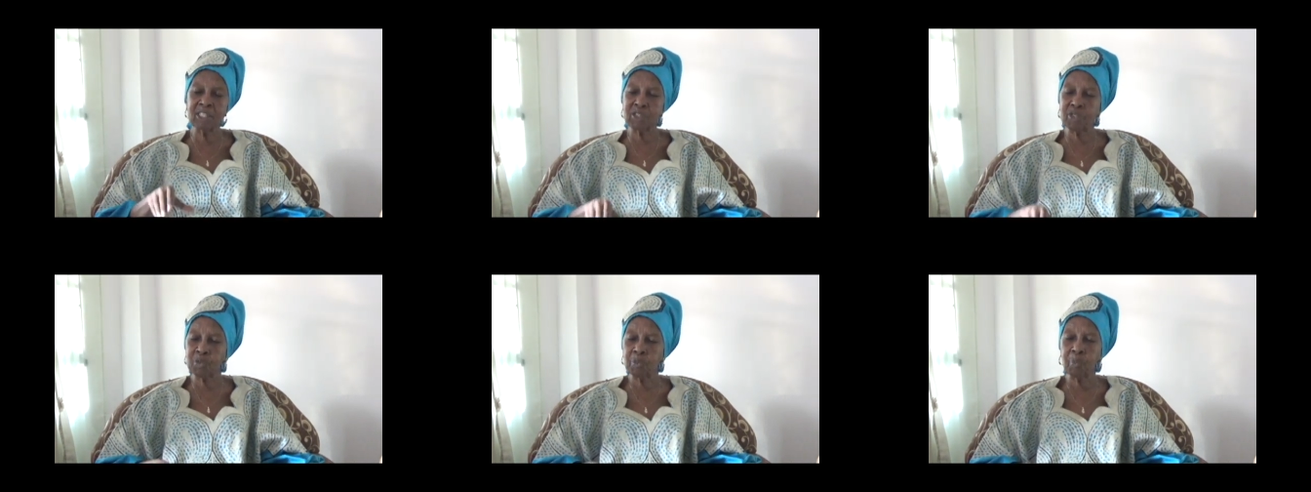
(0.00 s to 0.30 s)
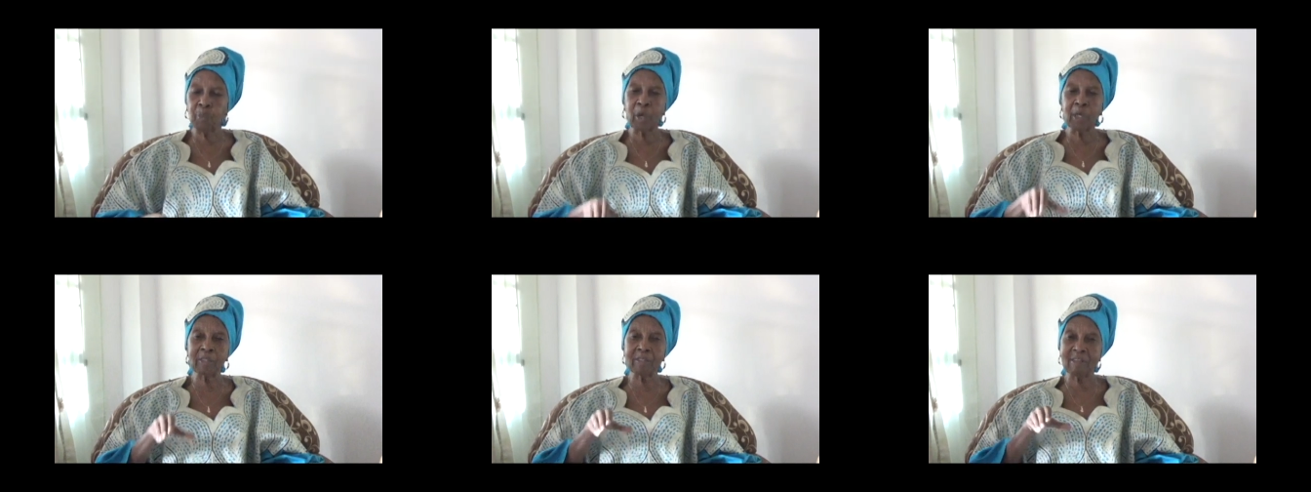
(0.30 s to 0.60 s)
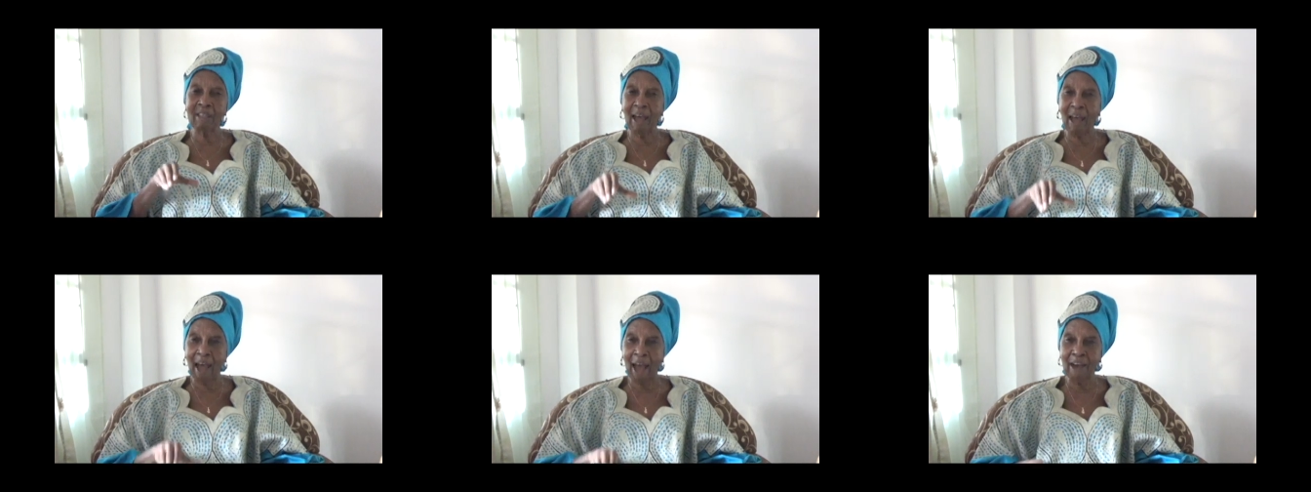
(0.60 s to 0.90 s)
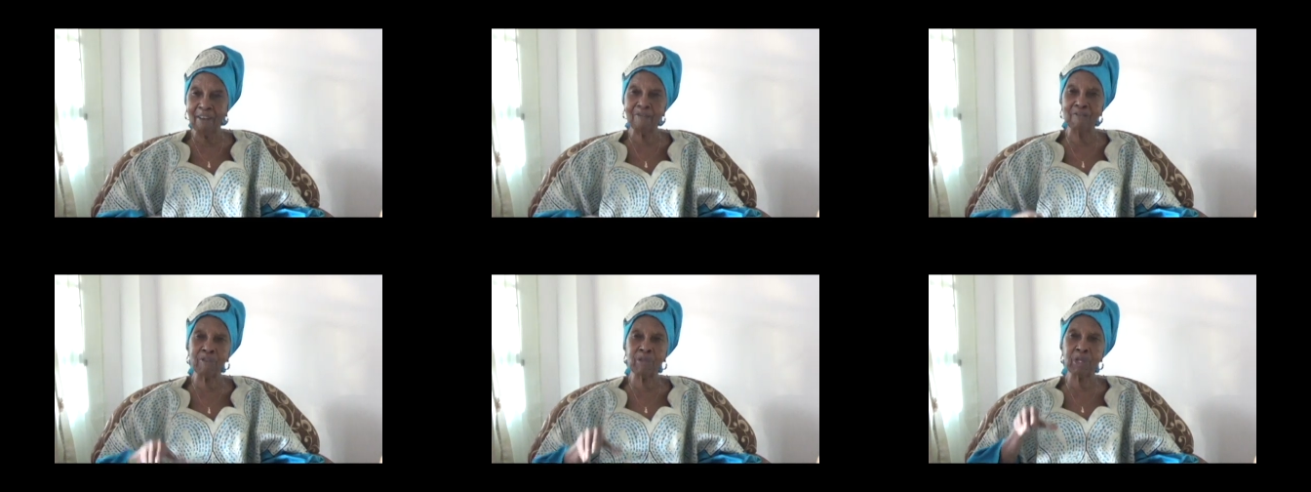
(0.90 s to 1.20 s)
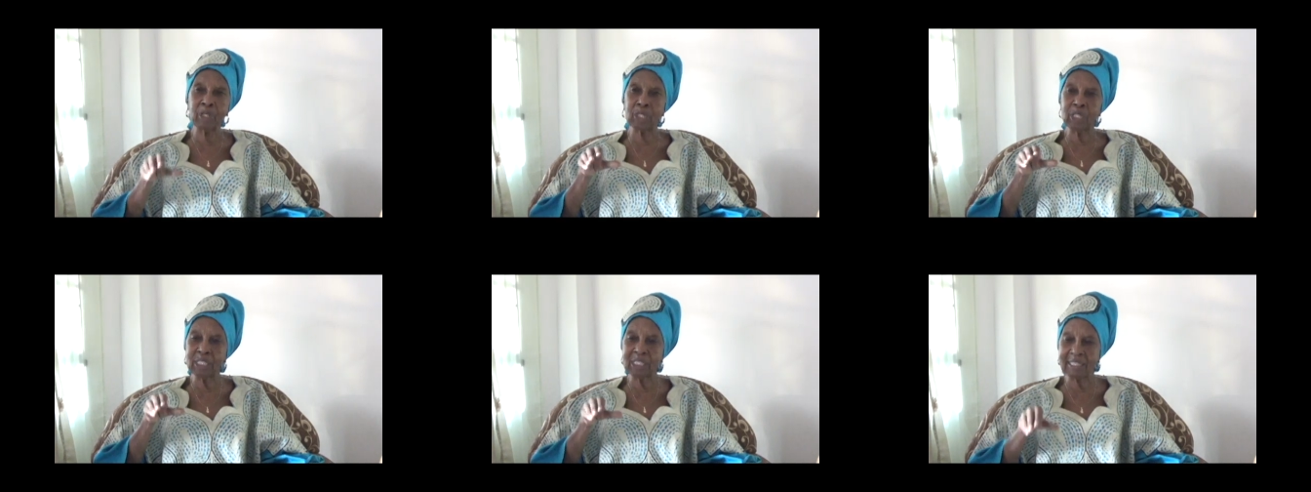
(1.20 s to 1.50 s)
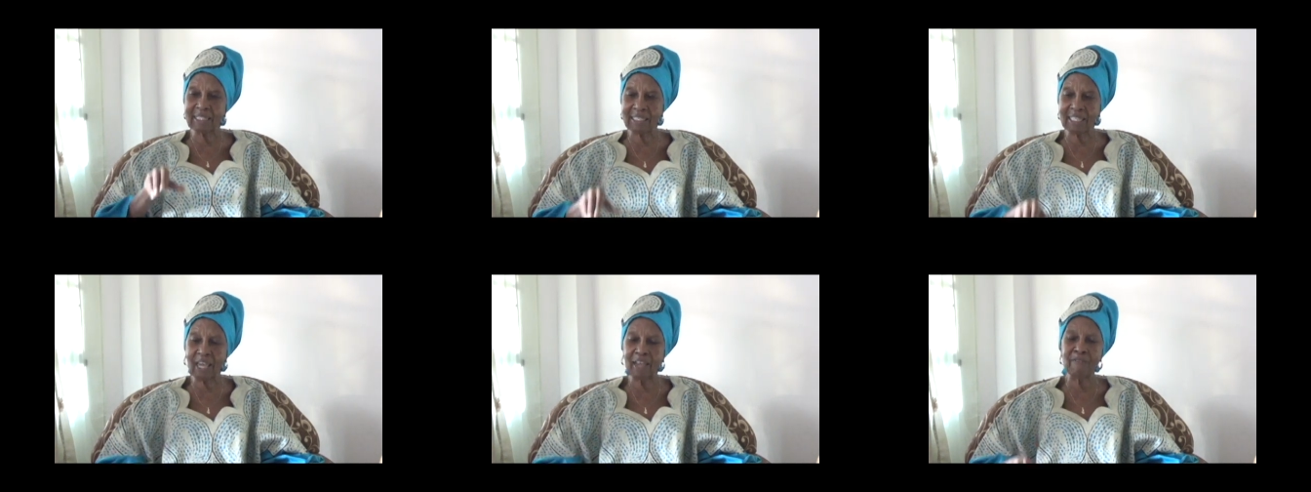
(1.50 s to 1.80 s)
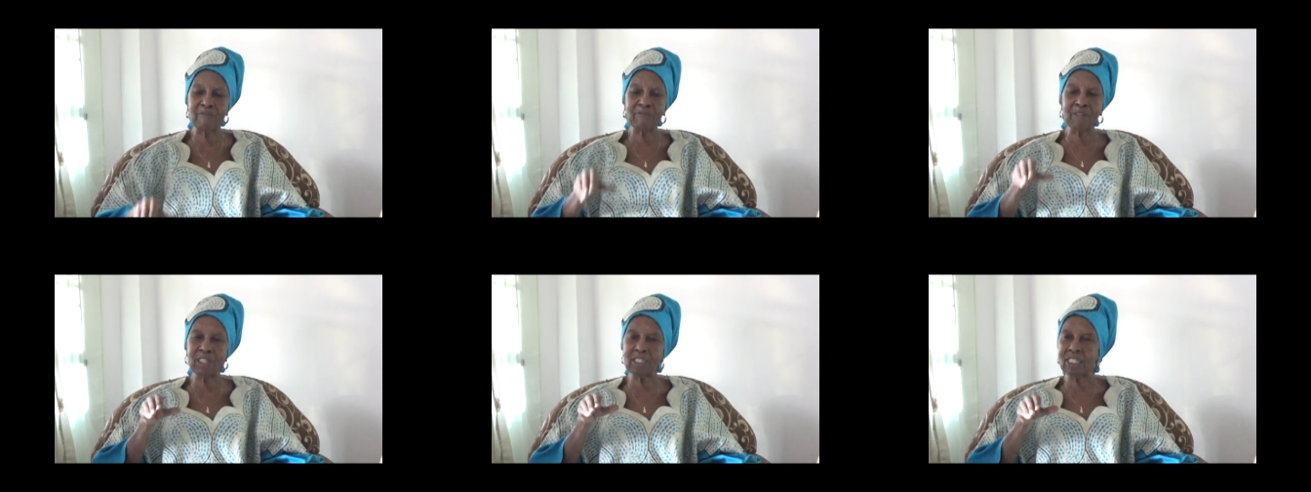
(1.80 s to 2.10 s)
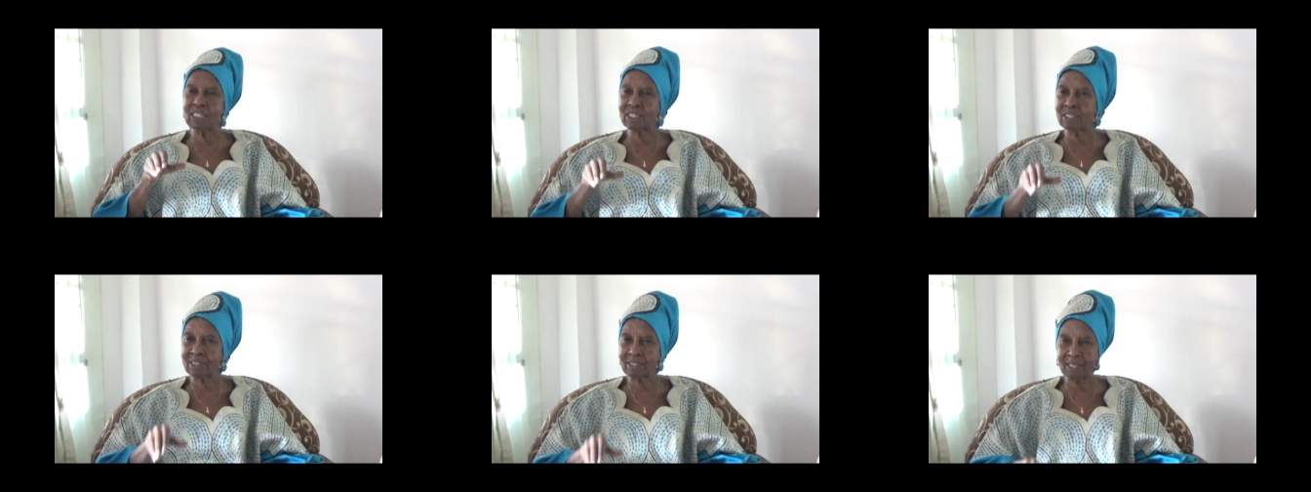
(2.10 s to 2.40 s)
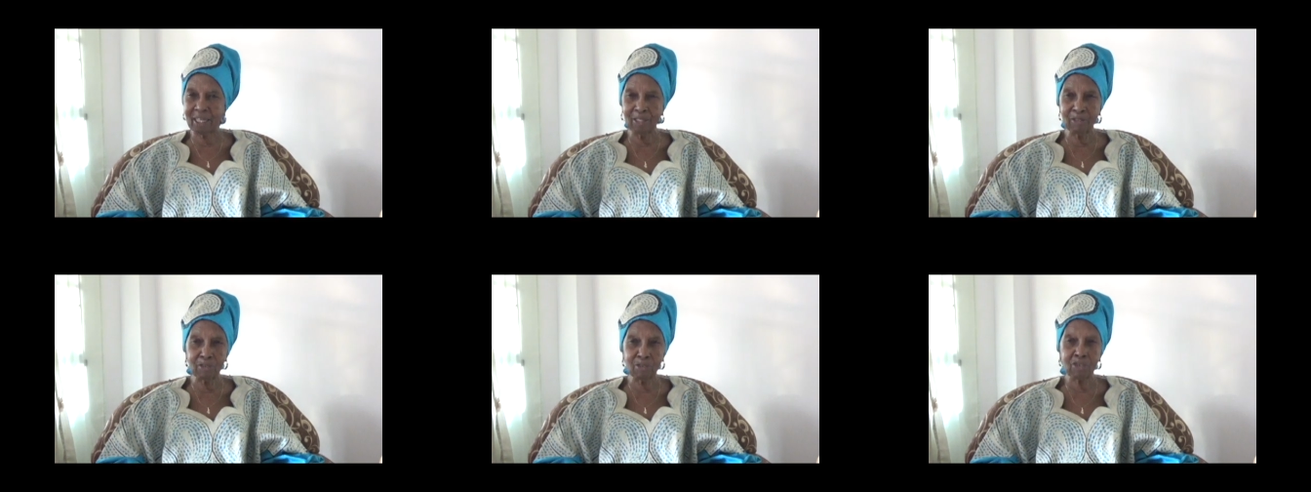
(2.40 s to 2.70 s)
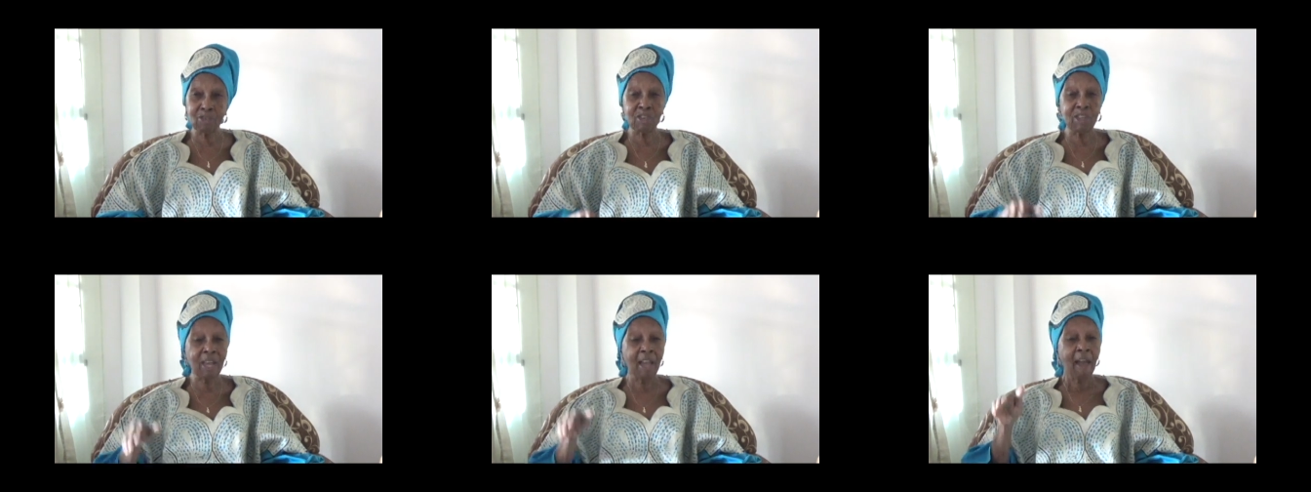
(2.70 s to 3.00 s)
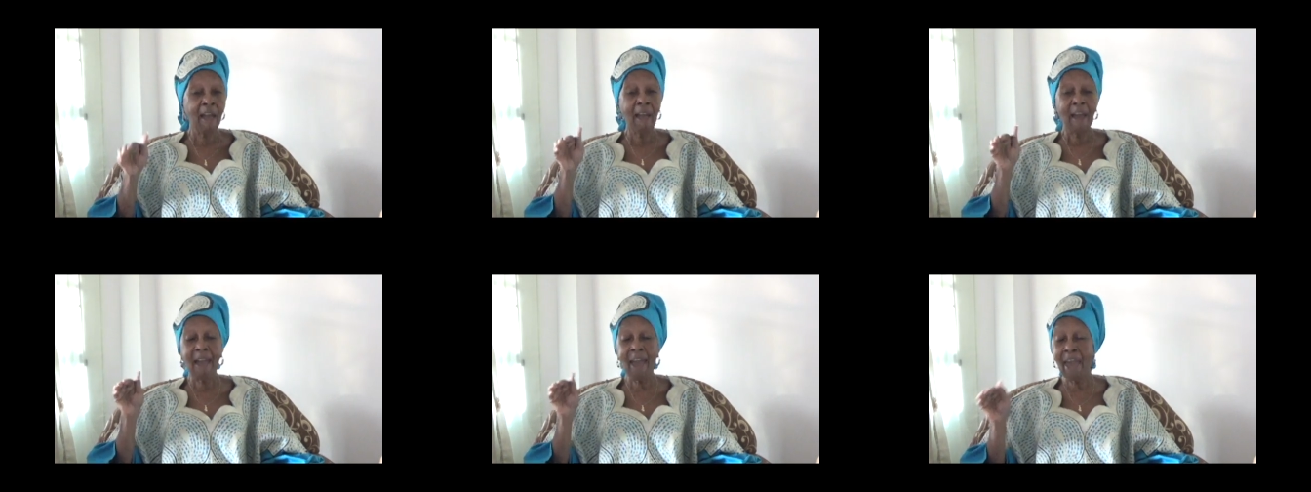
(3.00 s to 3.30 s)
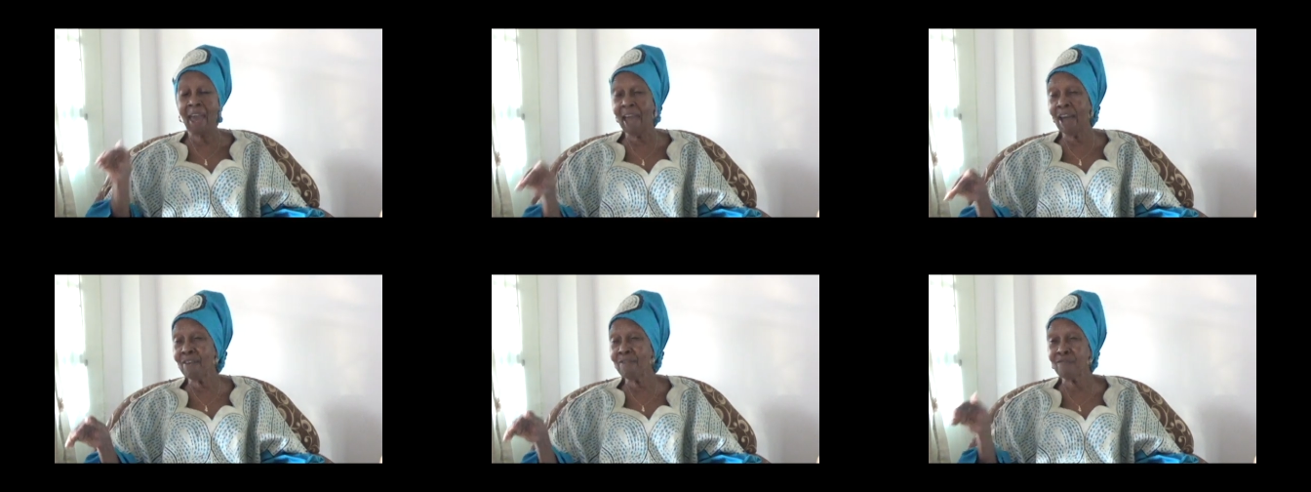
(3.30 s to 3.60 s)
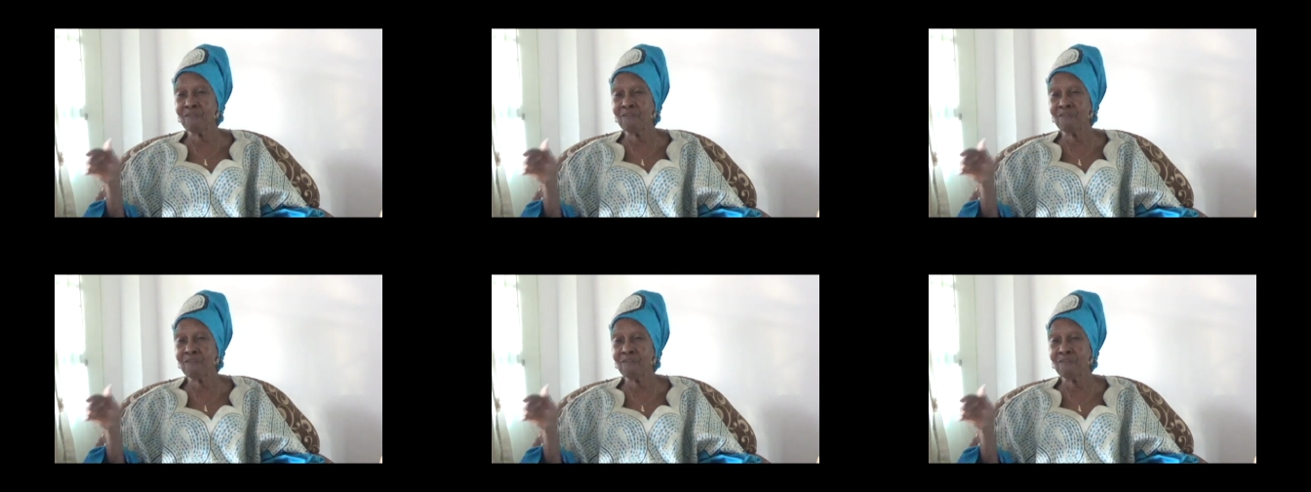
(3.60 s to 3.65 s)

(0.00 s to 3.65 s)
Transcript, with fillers: This is what the Africans gave to this country.